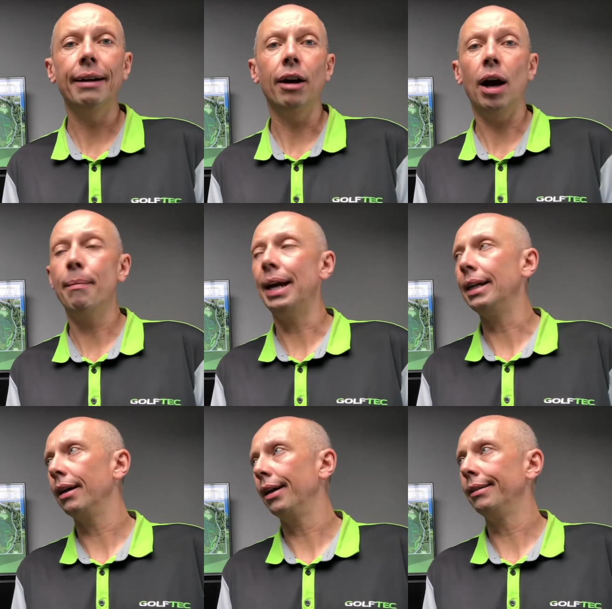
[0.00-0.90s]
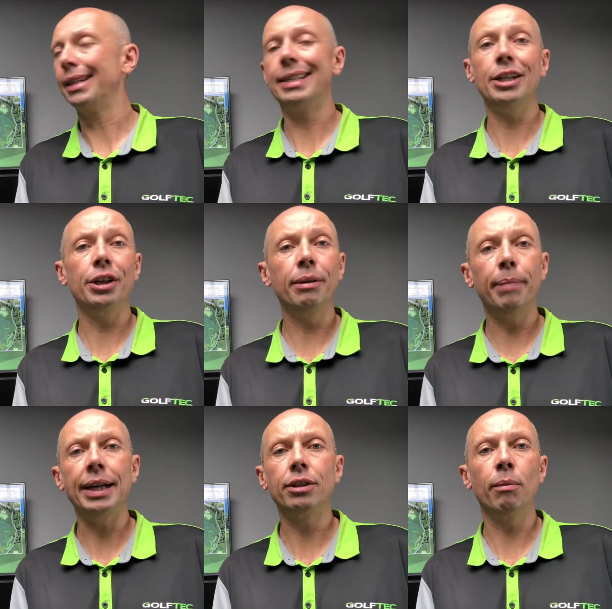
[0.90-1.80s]
I made a decision
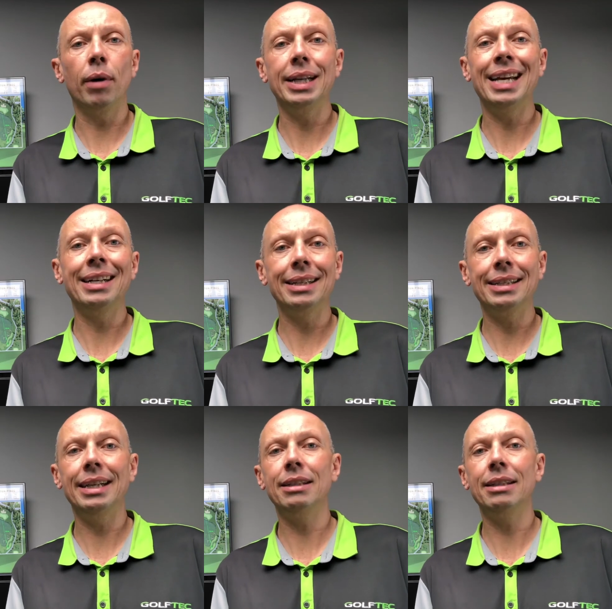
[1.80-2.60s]
based on my tendencies